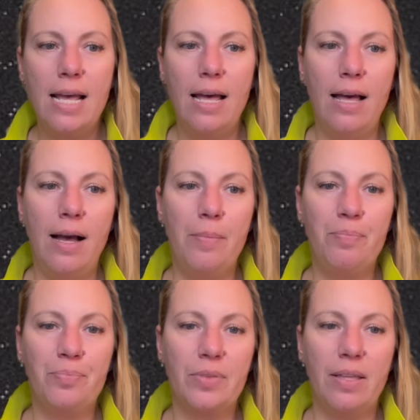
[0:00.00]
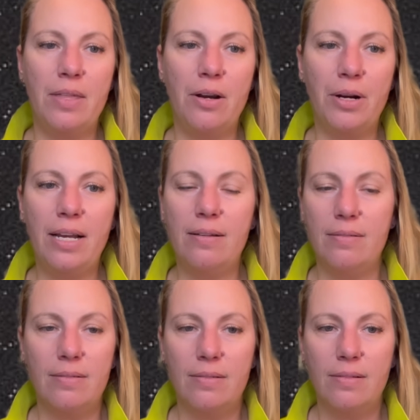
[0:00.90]
that are
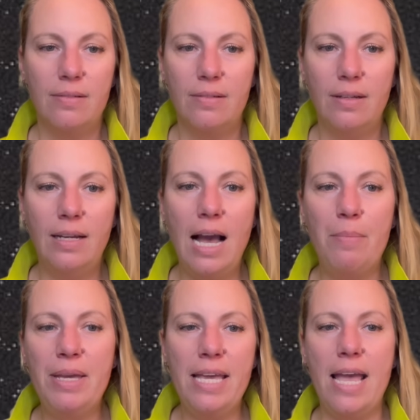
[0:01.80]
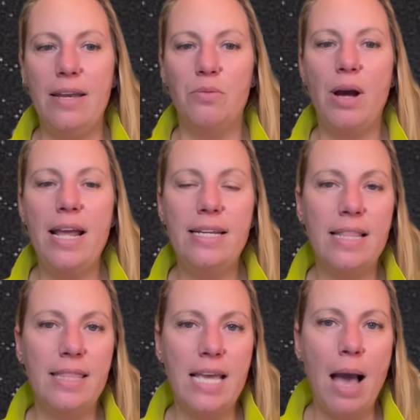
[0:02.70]
coming in, right?
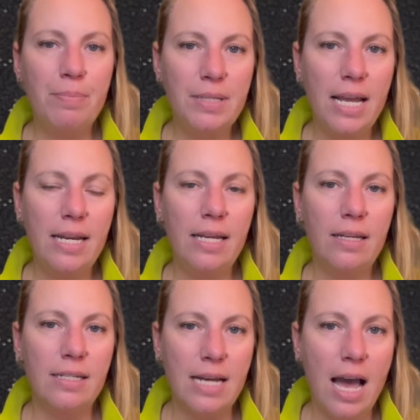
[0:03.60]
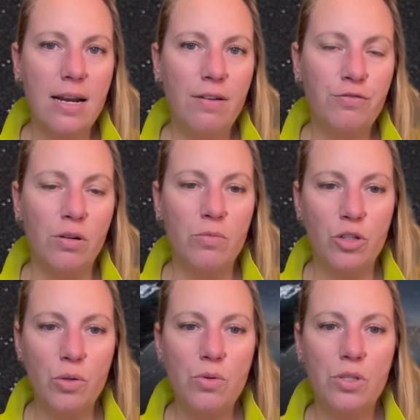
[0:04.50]
And the updating data from
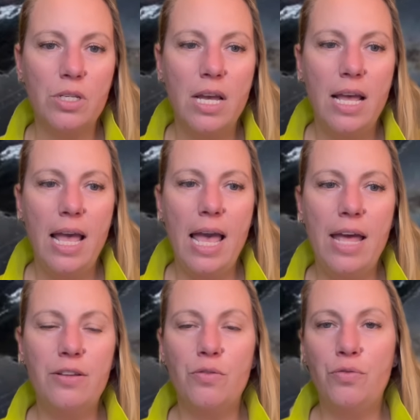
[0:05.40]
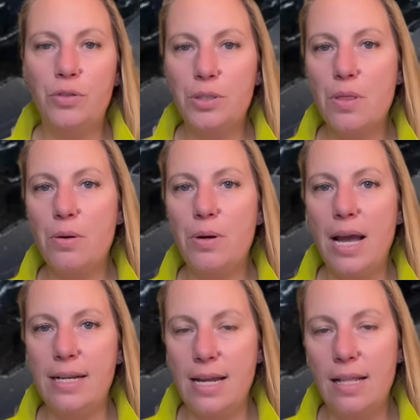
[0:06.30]
JUICE and further
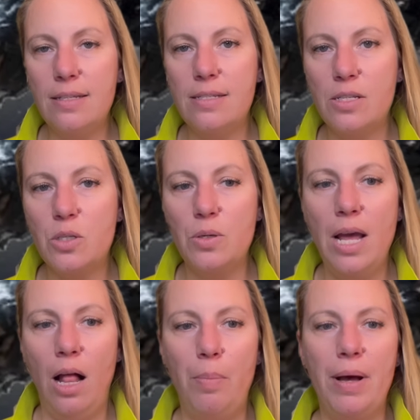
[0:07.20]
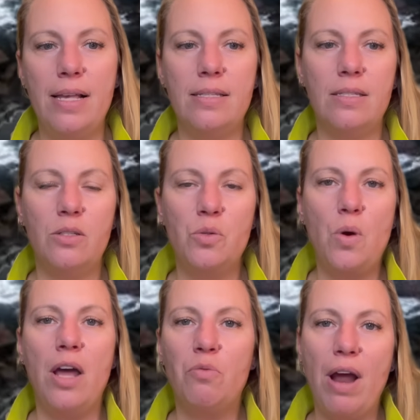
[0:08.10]
analysis could help us to
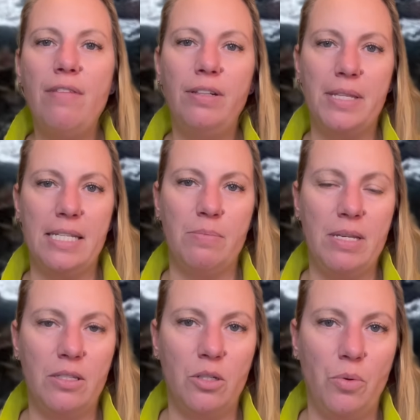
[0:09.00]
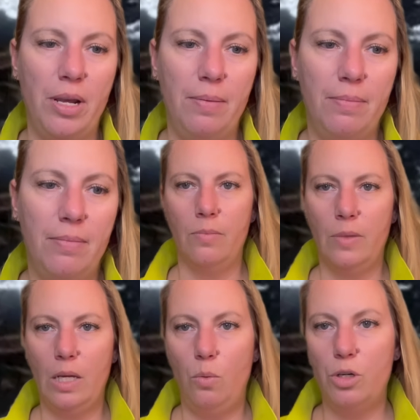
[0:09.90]
unravel this mystery.
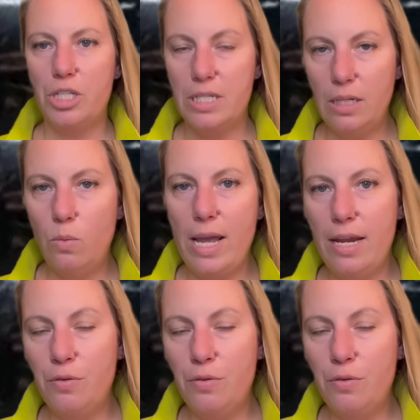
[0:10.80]
We're still waiting